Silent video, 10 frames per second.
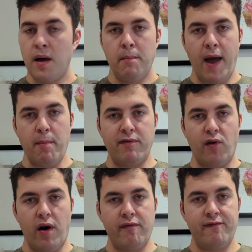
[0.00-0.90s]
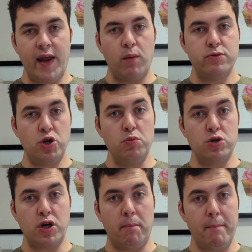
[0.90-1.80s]
But yeah, before I fill up too
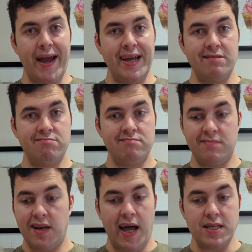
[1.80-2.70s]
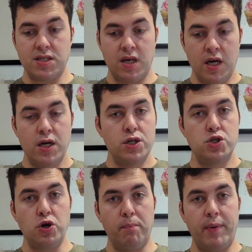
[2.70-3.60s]
much on main, let's
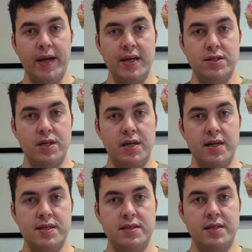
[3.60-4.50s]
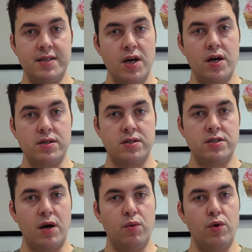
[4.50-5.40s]
jump into the desserts.
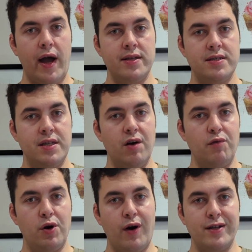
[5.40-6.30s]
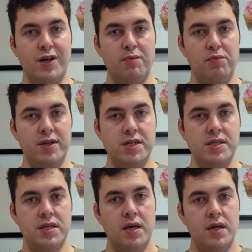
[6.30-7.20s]
So we'll get the other one cracked open, which
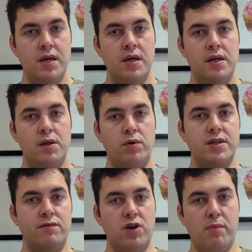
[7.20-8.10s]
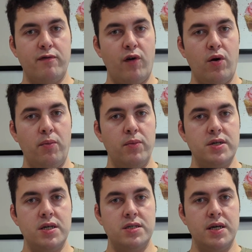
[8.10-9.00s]
is the ones that I've tried before, which
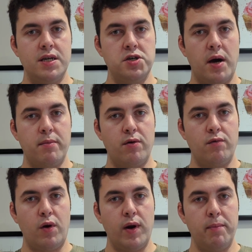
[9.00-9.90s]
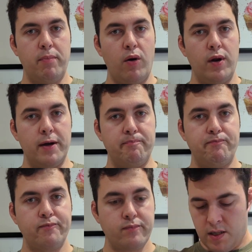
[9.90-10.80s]
is the Jam Roly Poly.
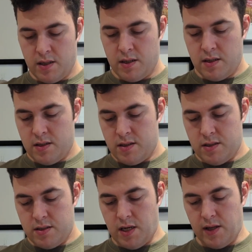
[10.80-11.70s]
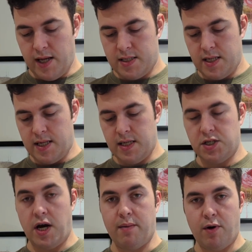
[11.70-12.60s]
So this is a
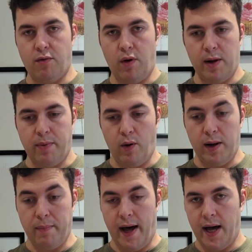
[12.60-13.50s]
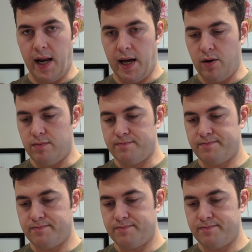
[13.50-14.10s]
Jam Roly Poly Pale Ale.